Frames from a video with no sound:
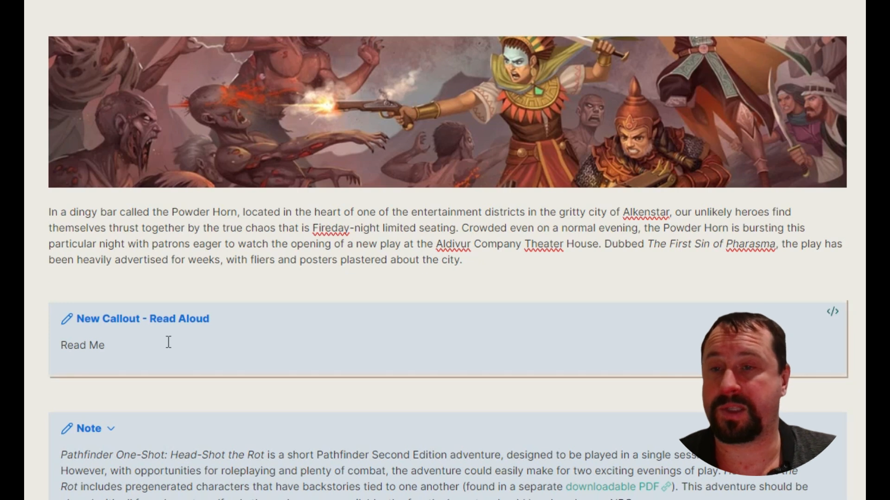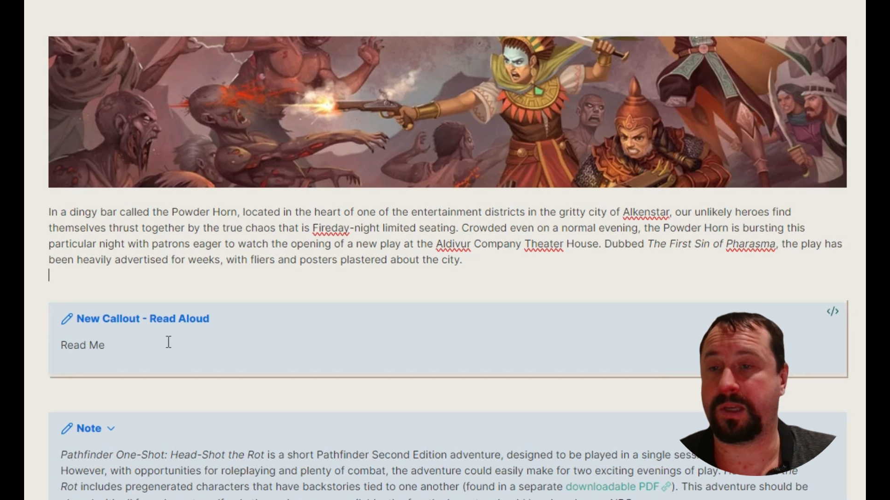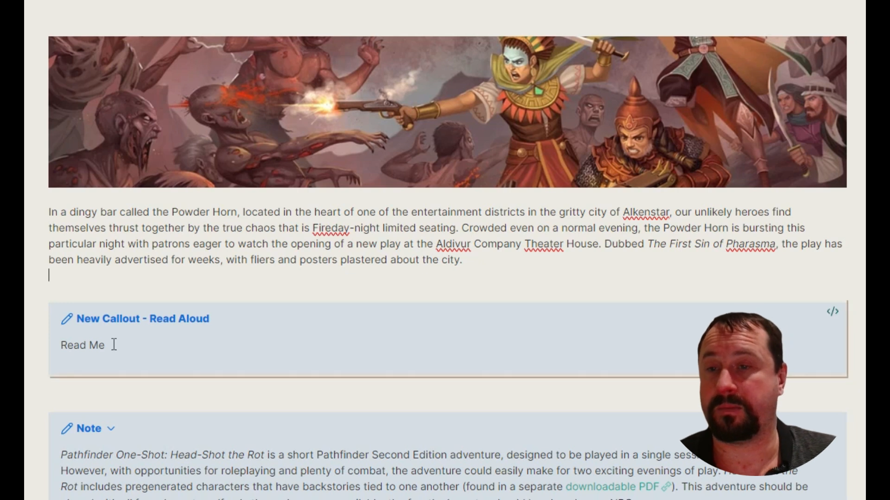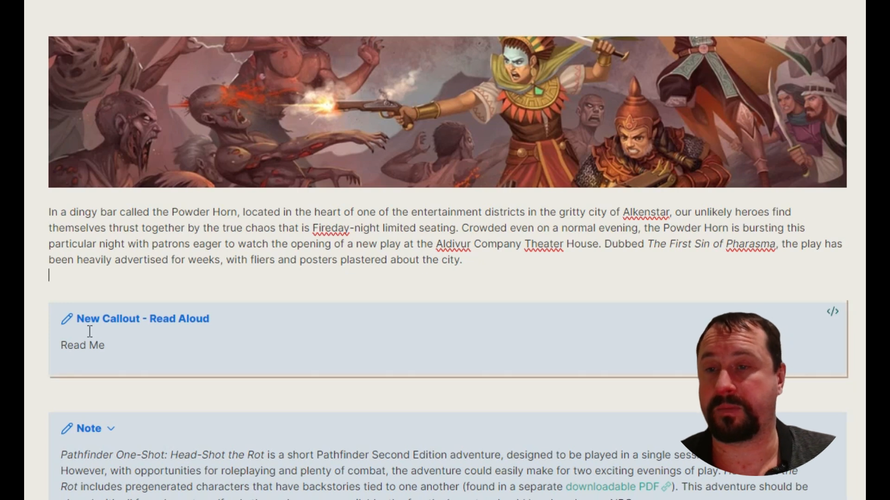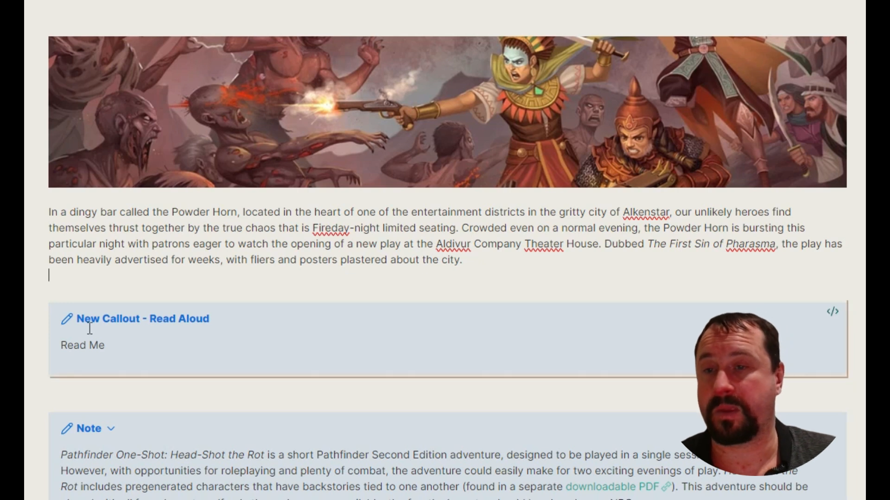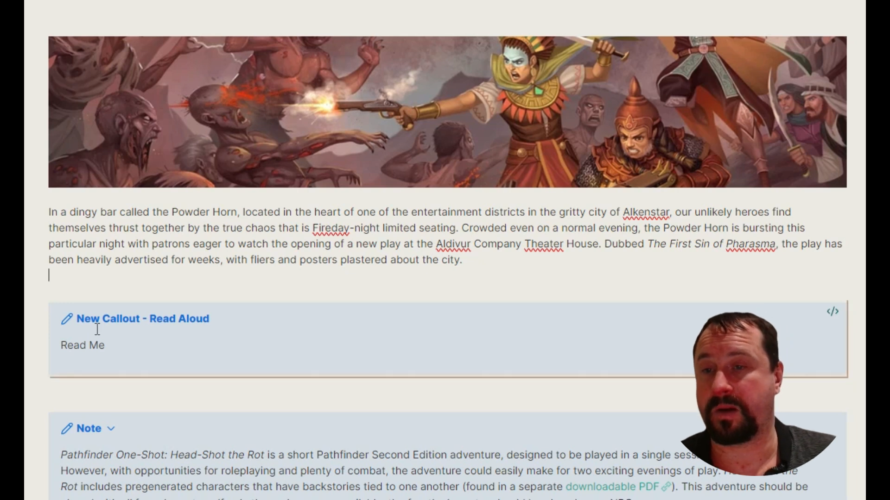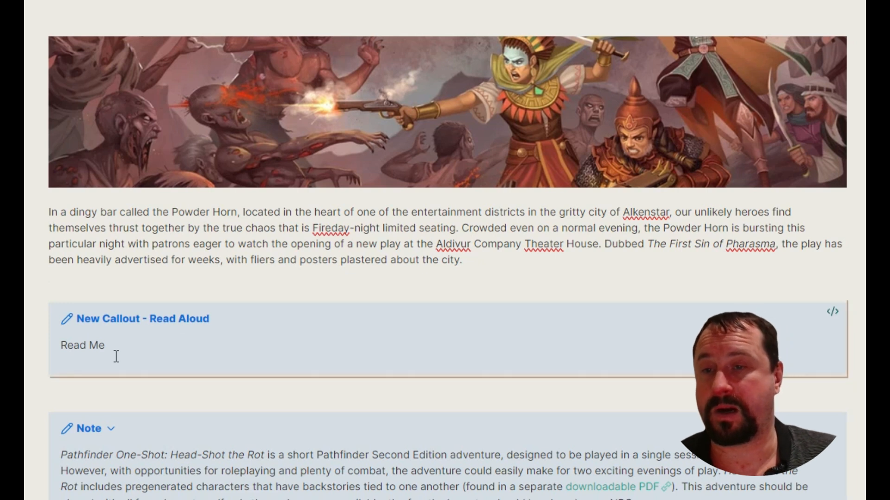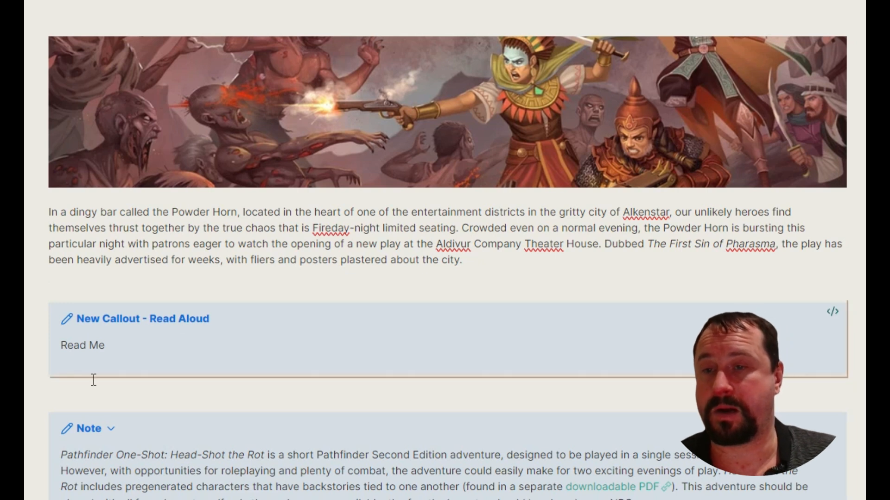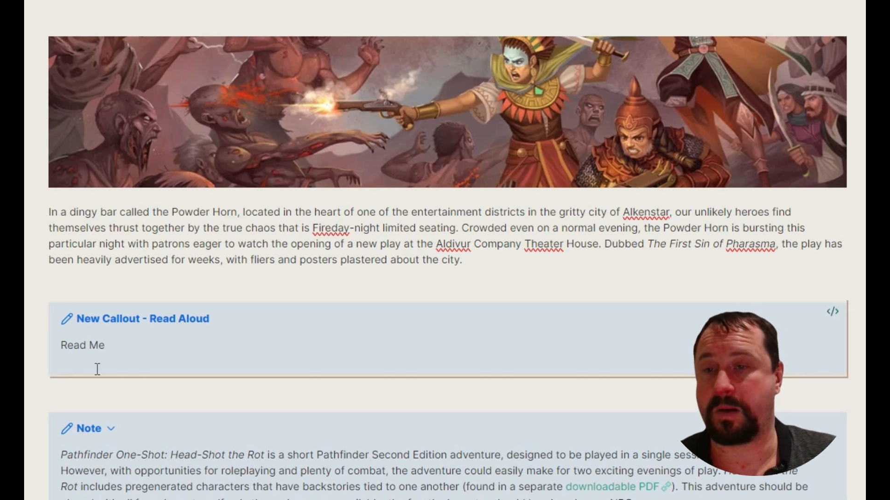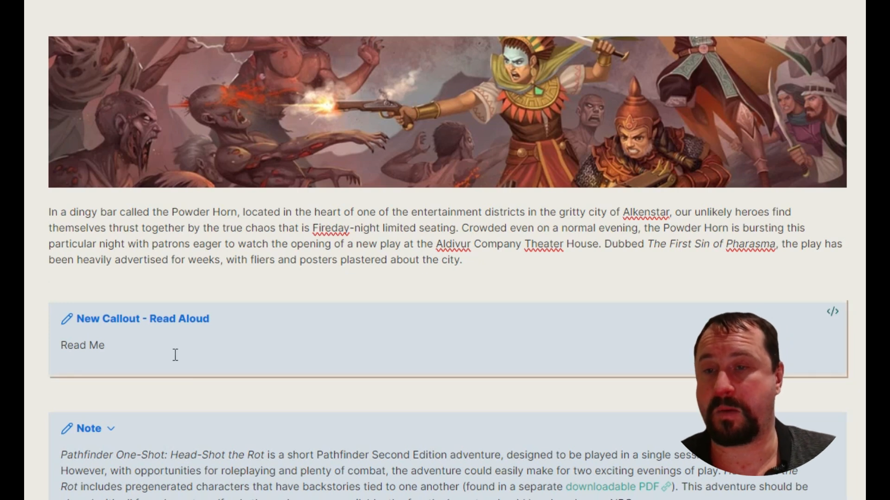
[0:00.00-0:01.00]
thing. All
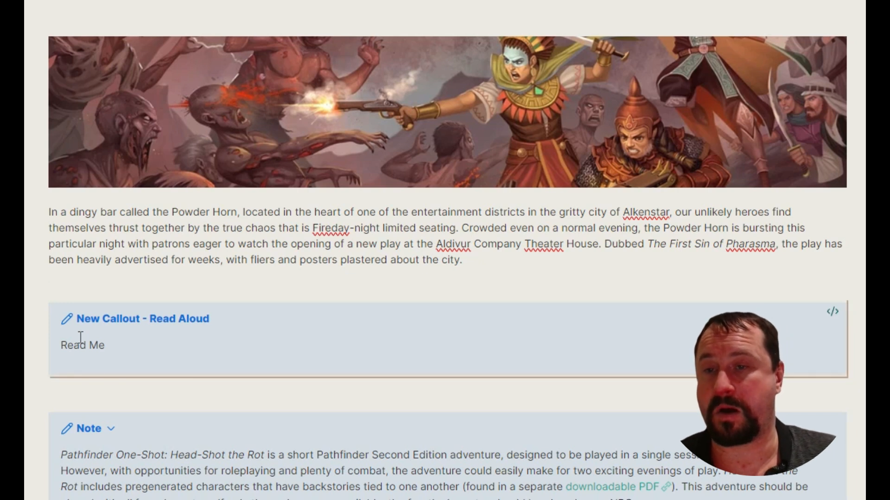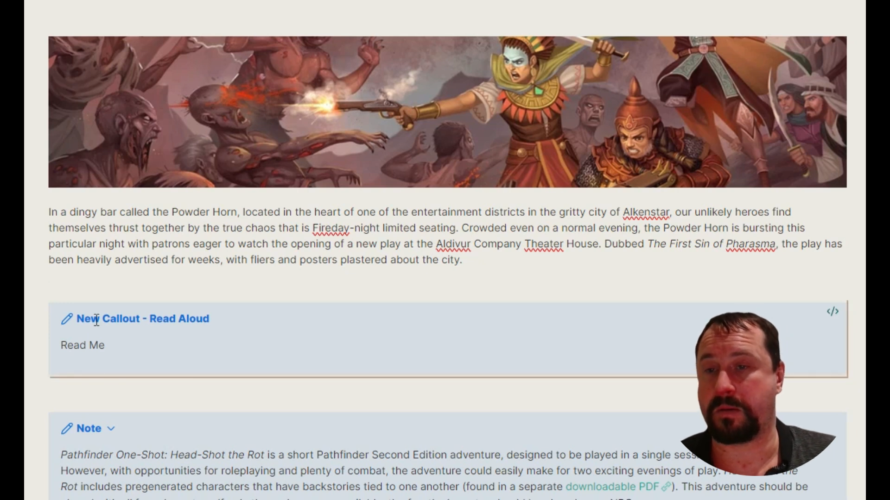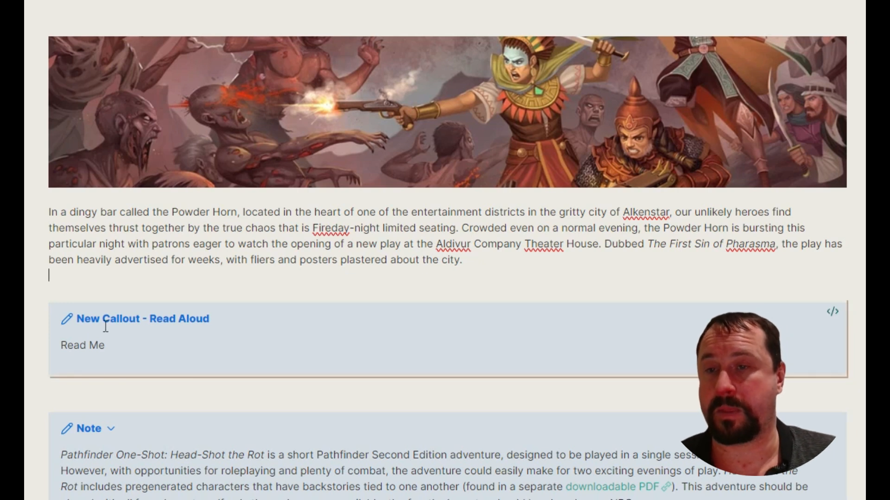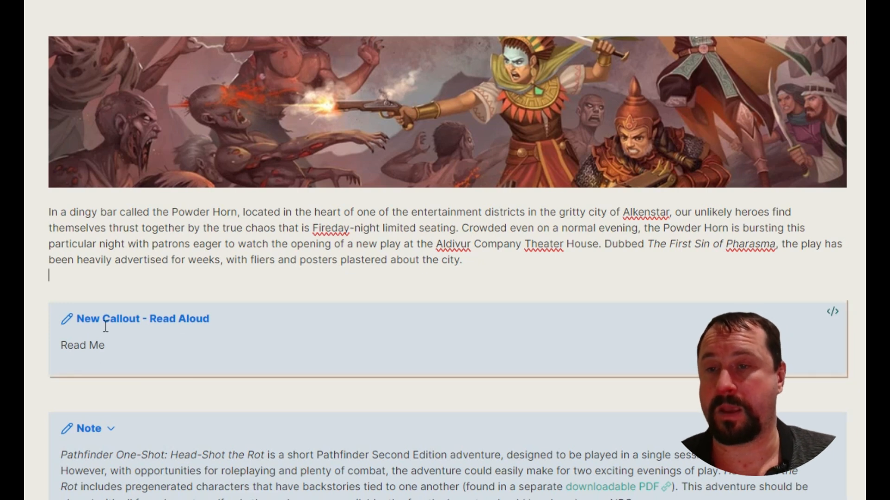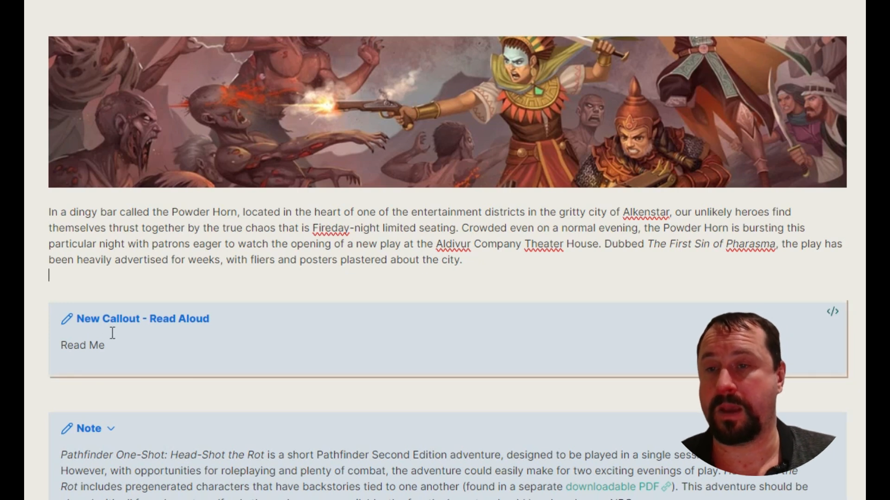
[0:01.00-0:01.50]
right, I'm not.